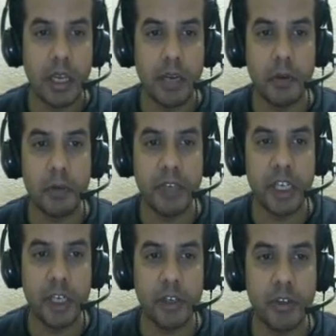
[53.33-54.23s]
And what we
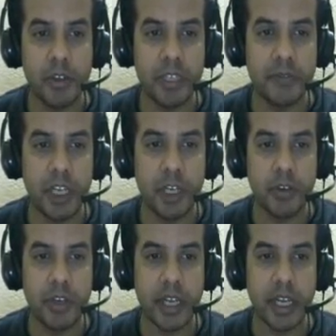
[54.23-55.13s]
need to do is we need
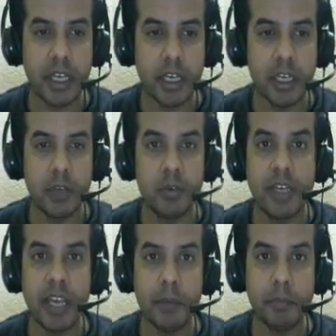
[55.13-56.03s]
to create a new
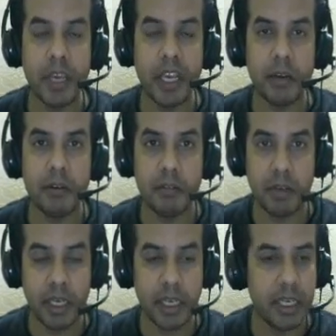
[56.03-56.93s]
campaign,
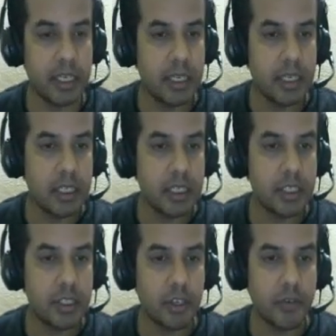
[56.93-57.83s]
right?
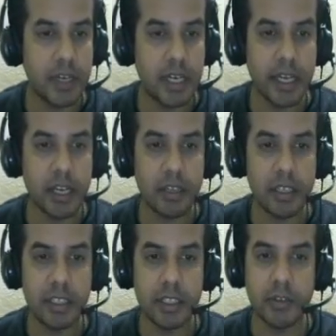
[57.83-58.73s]
So we'll click on
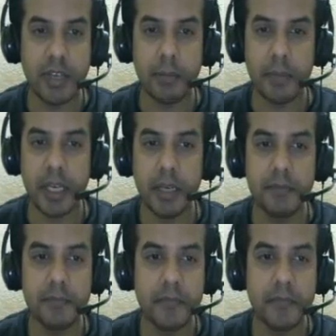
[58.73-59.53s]
this new campaign.